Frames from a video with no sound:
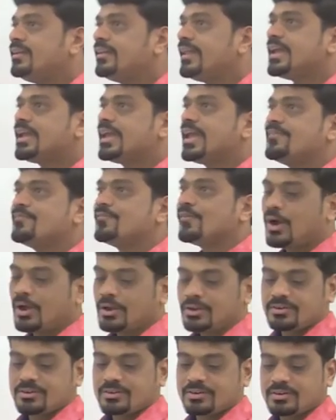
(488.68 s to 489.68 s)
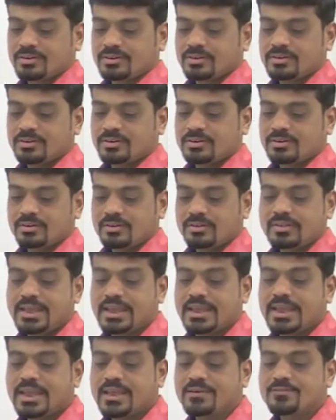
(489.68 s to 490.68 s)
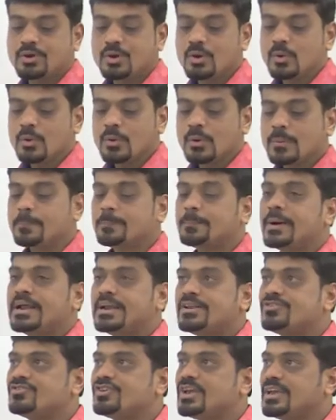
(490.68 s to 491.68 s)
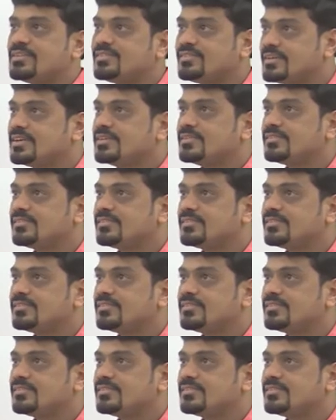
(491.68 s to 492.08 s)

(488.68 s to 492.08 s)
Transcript: gave what? They gave you purchases.